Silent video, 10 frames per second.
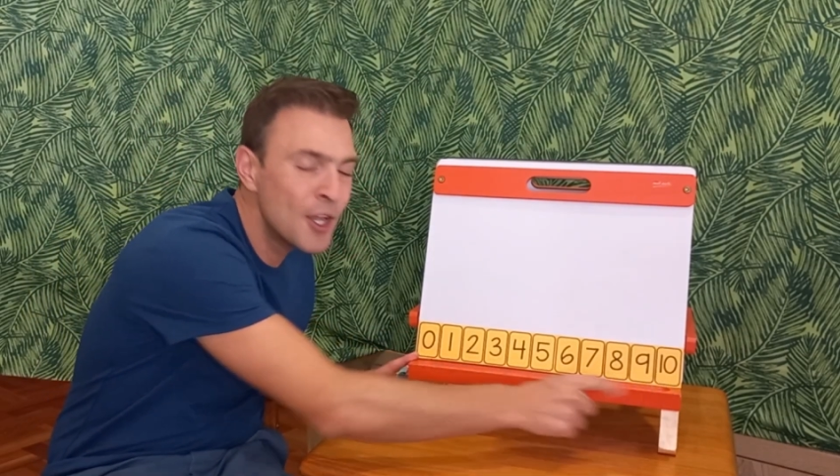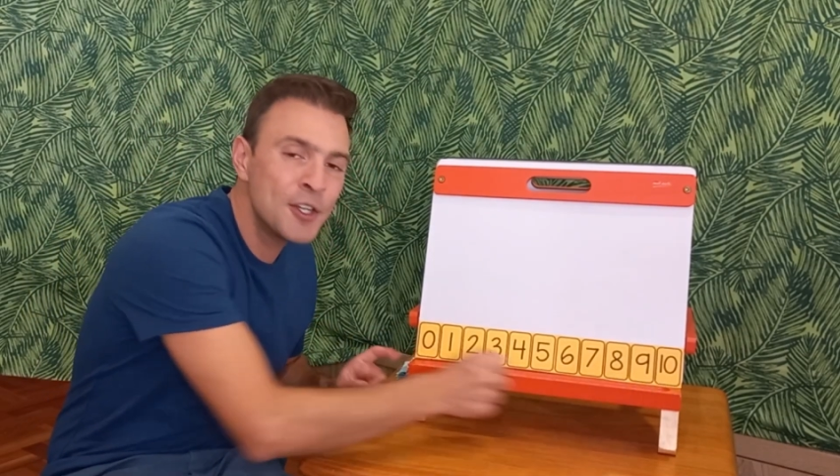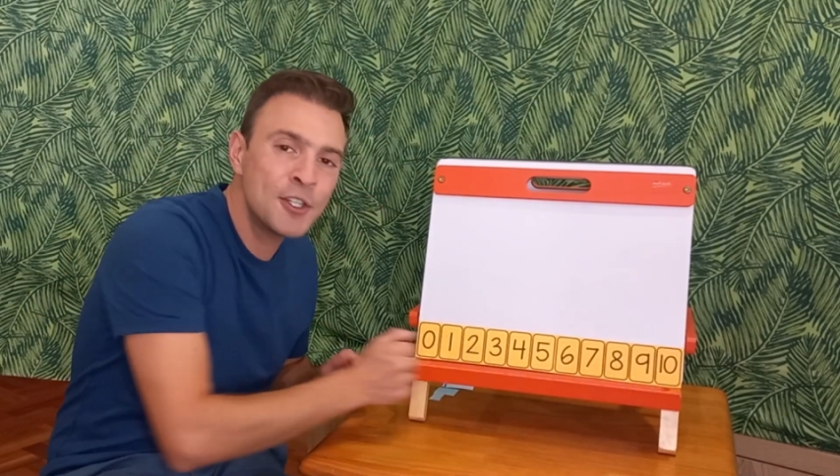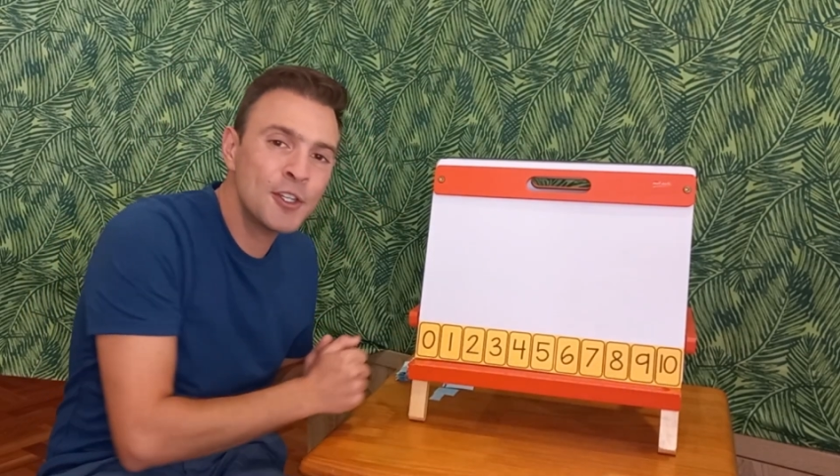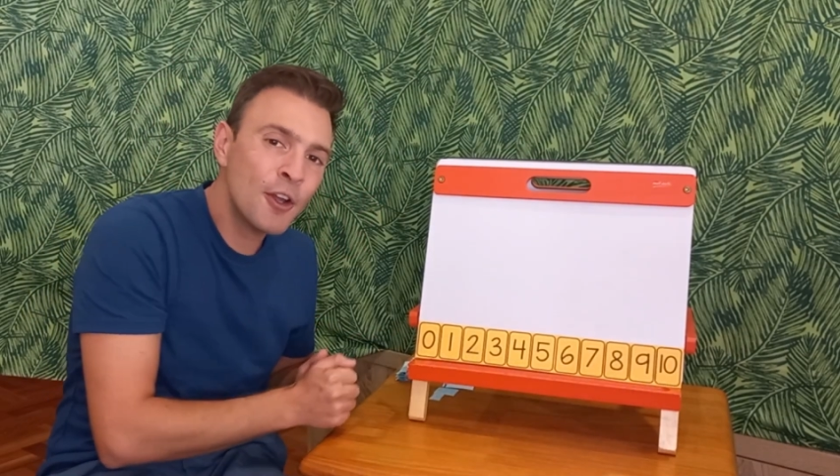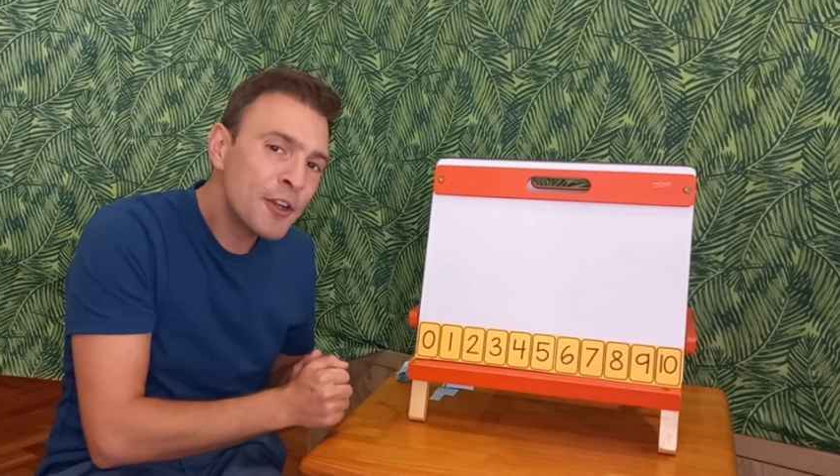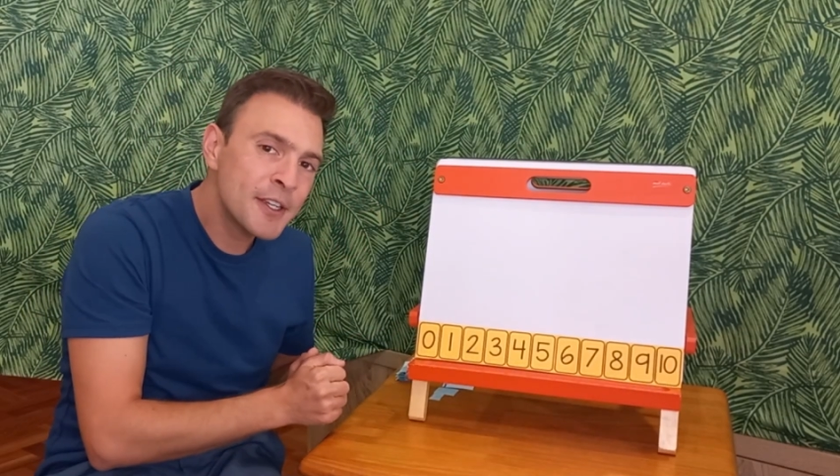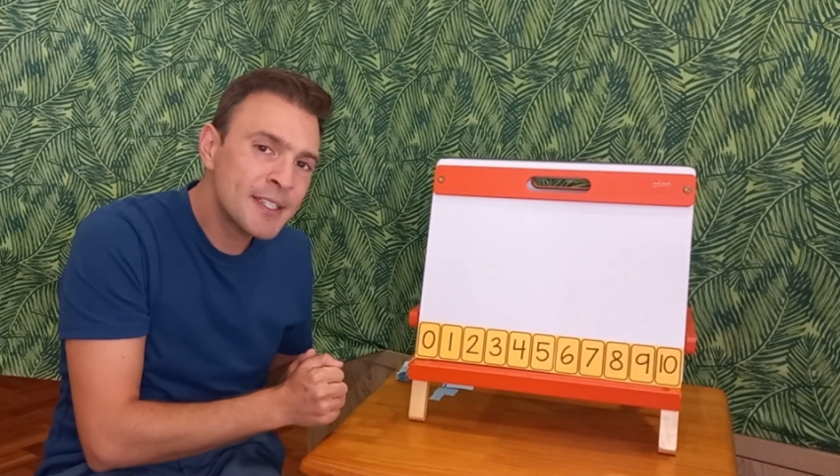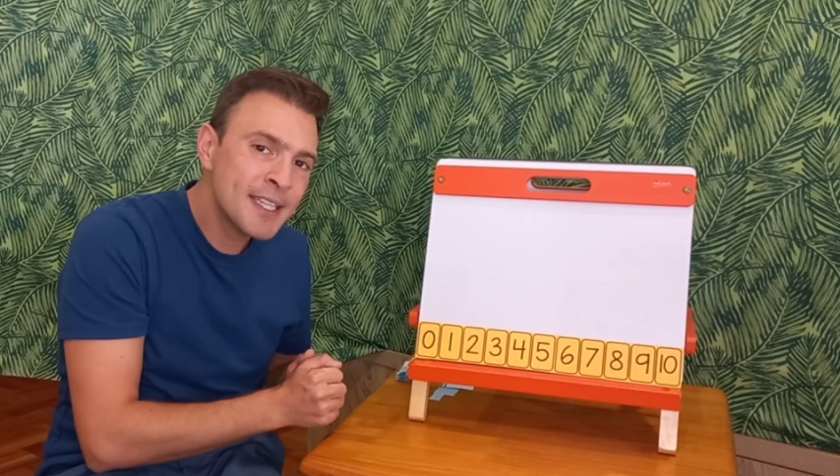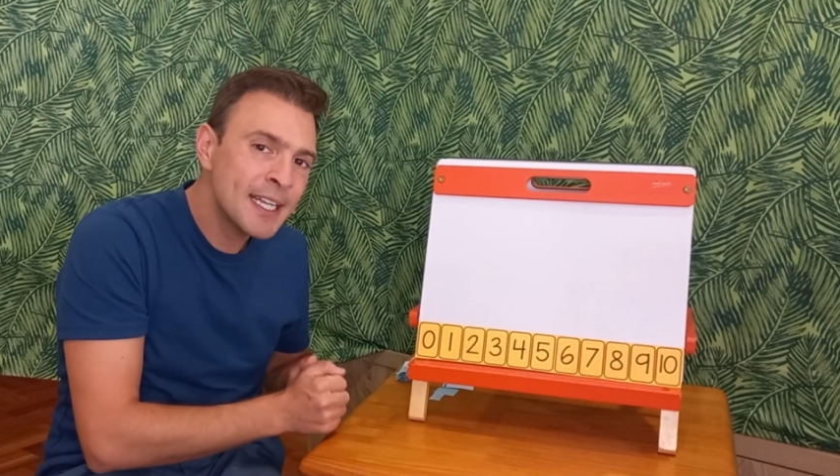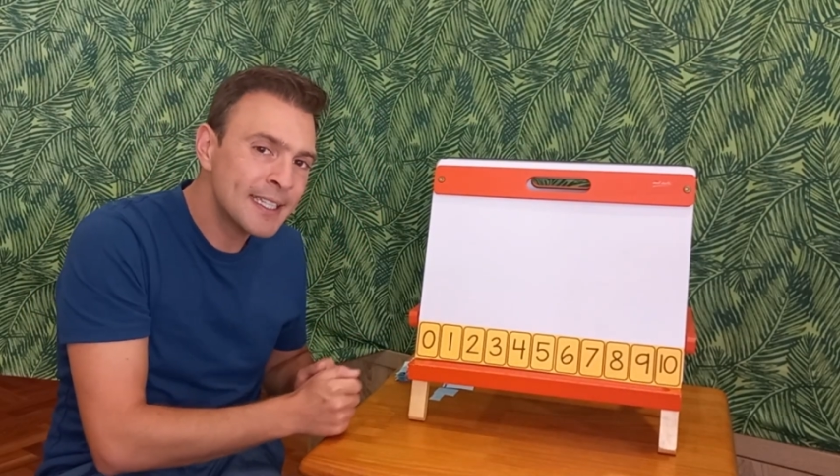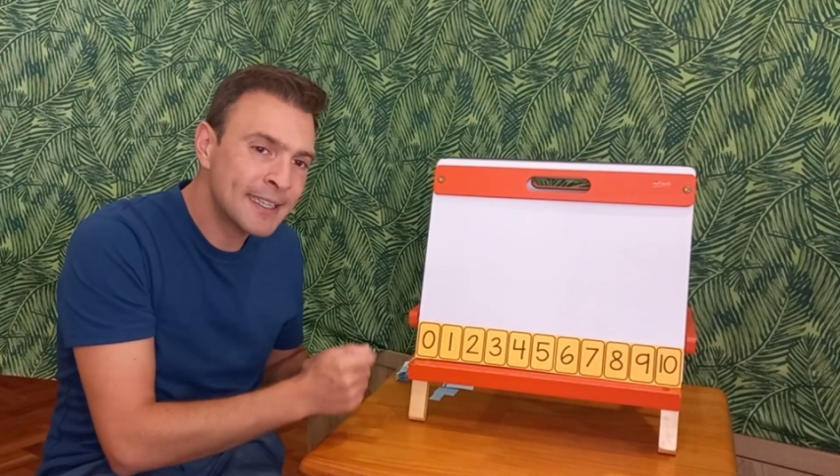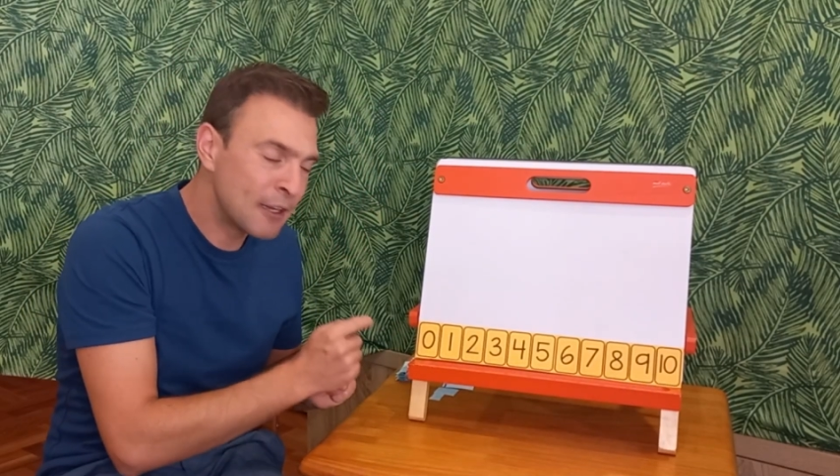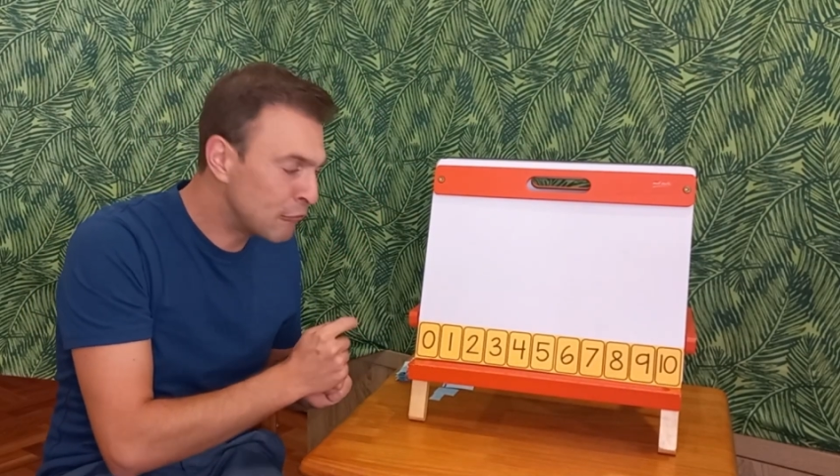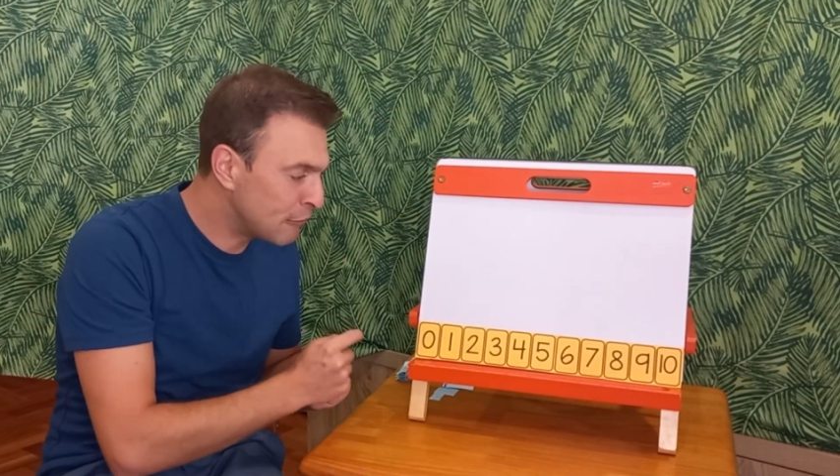Do you notice that
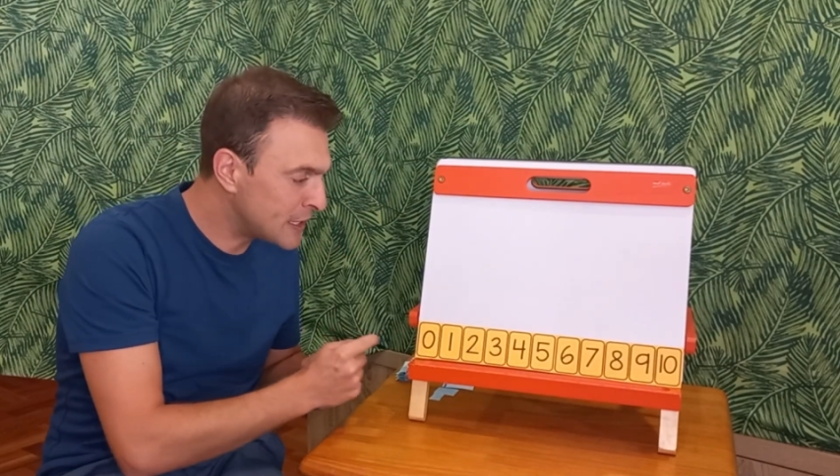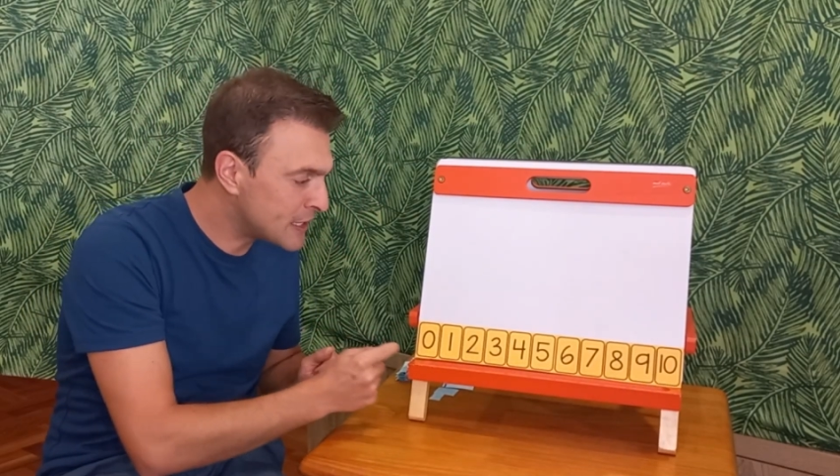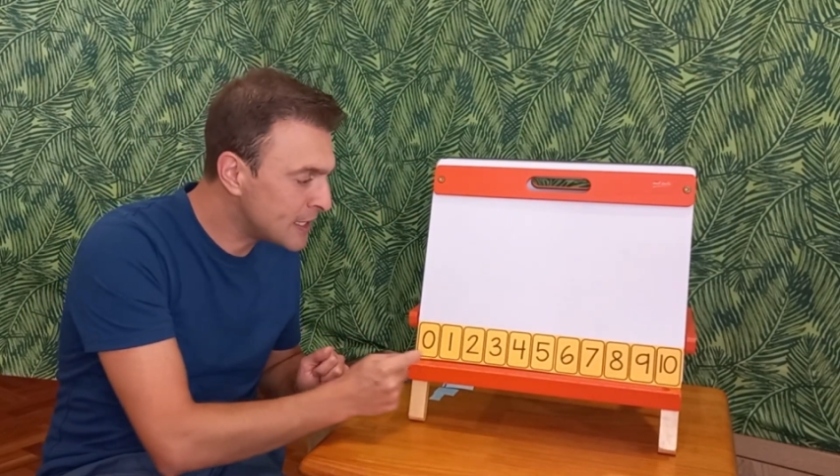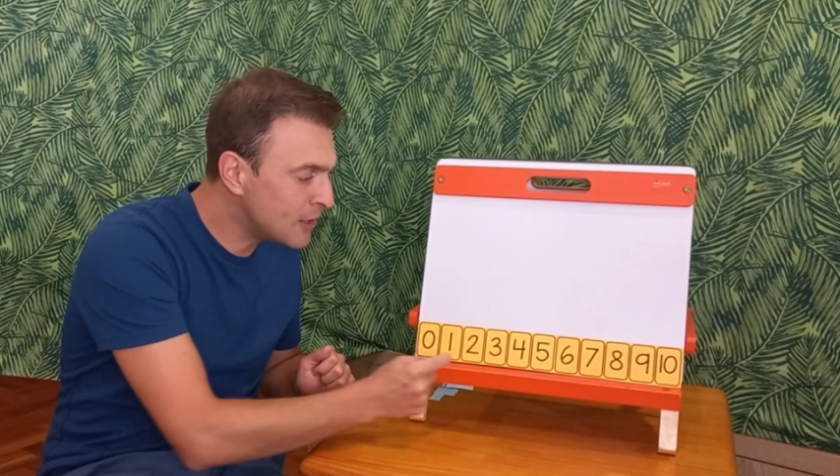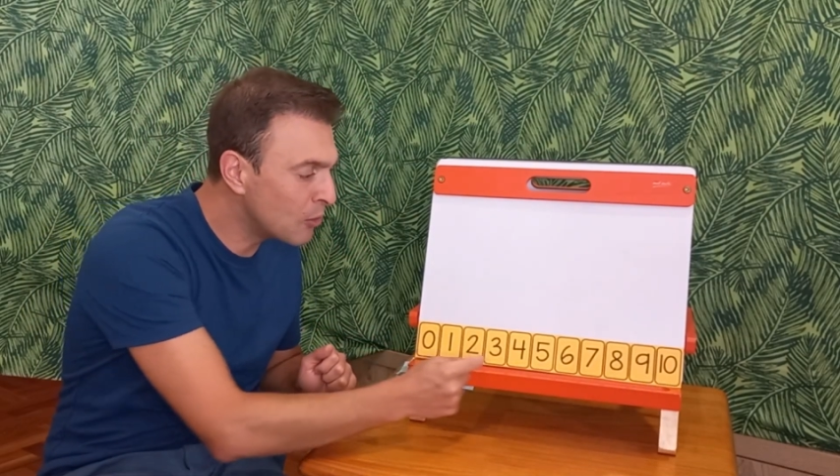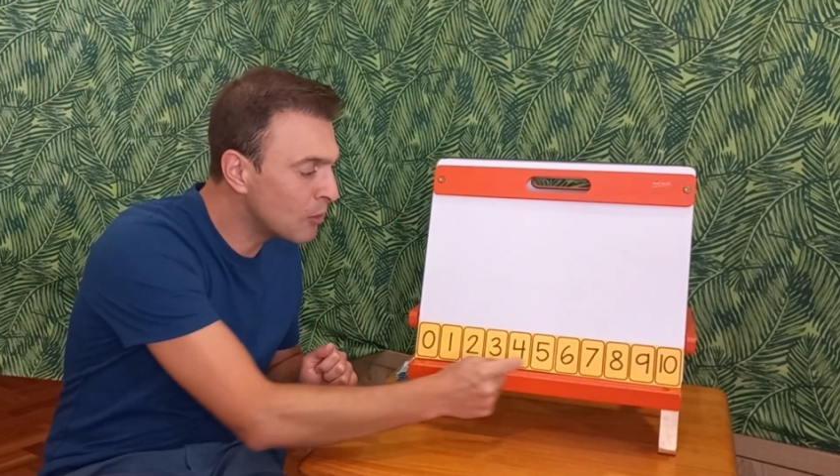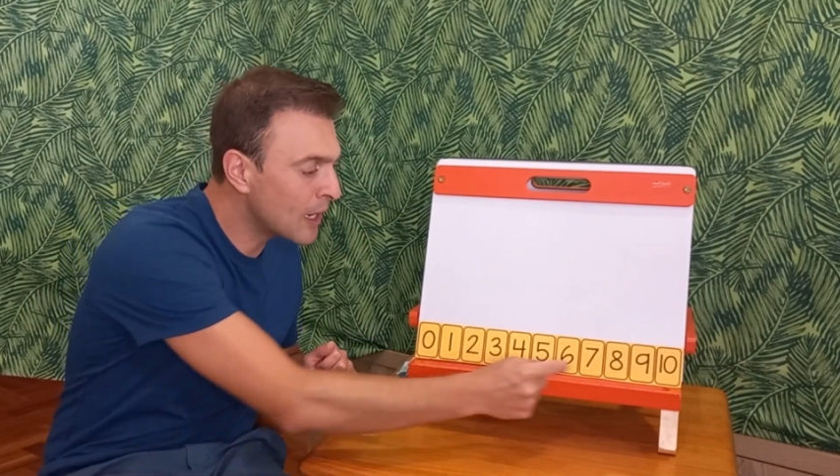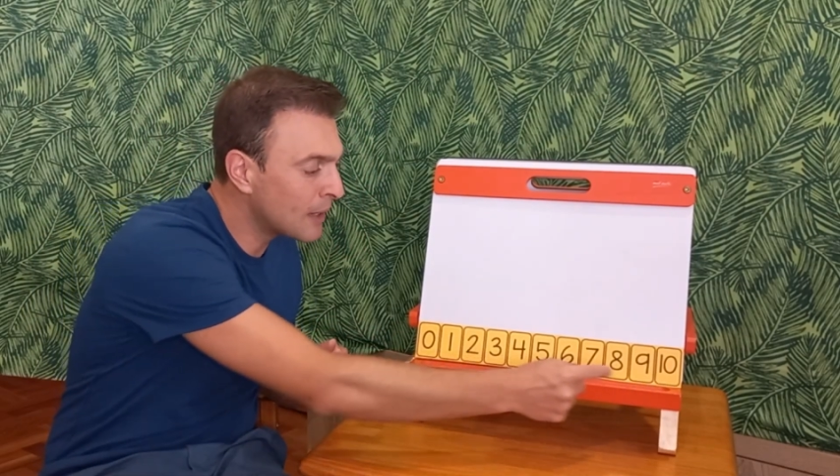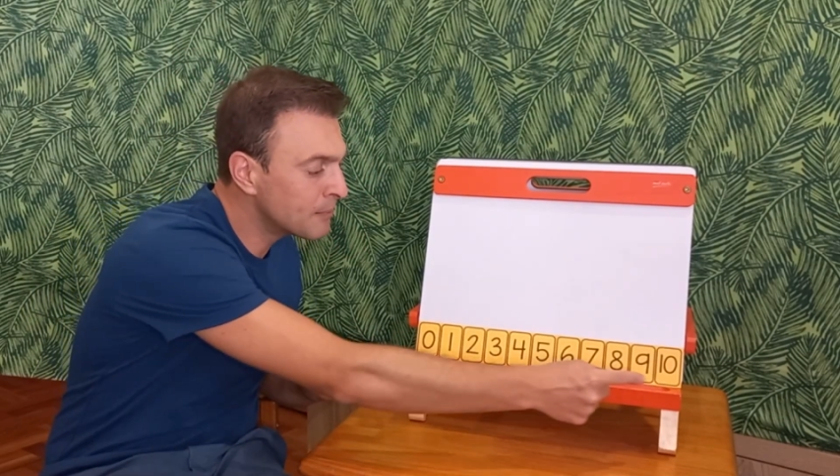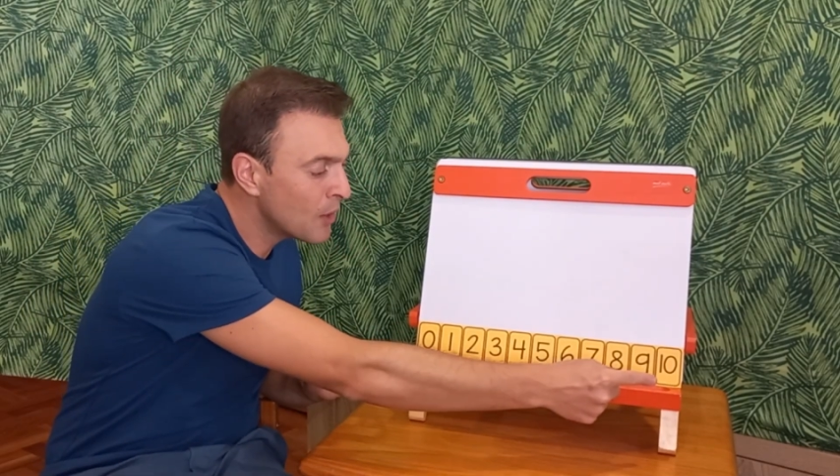they're written in order